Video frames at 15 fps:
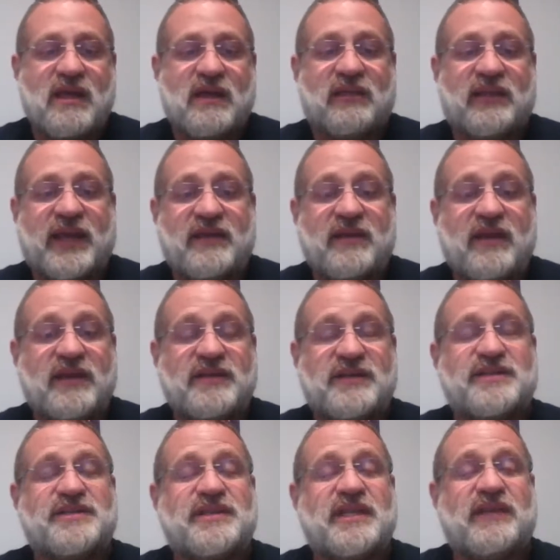Let none
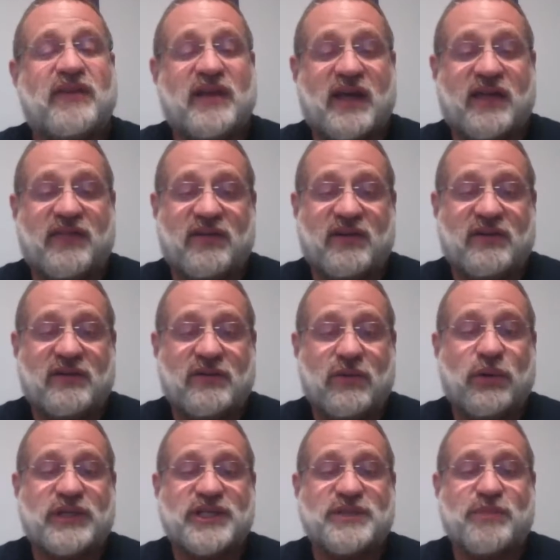deceive another
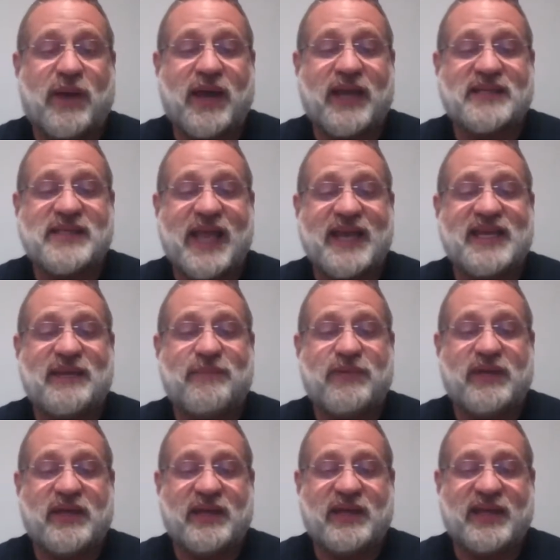or despise any
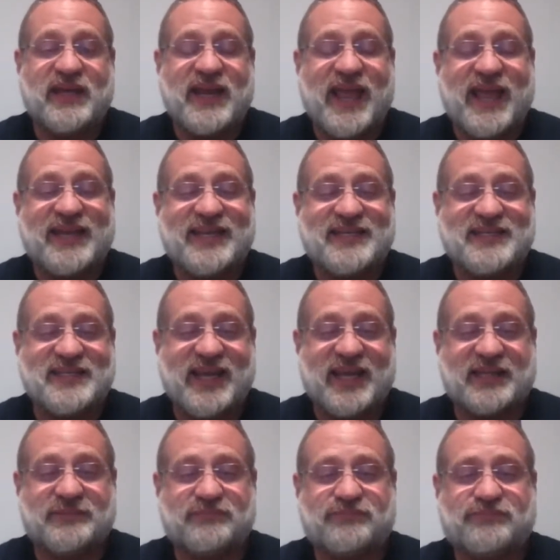being in any
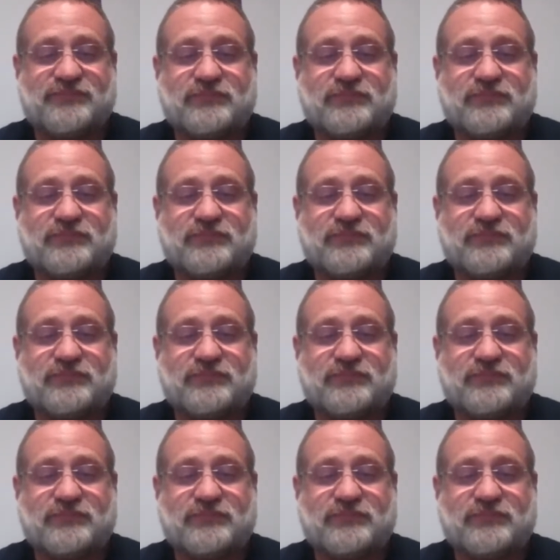state.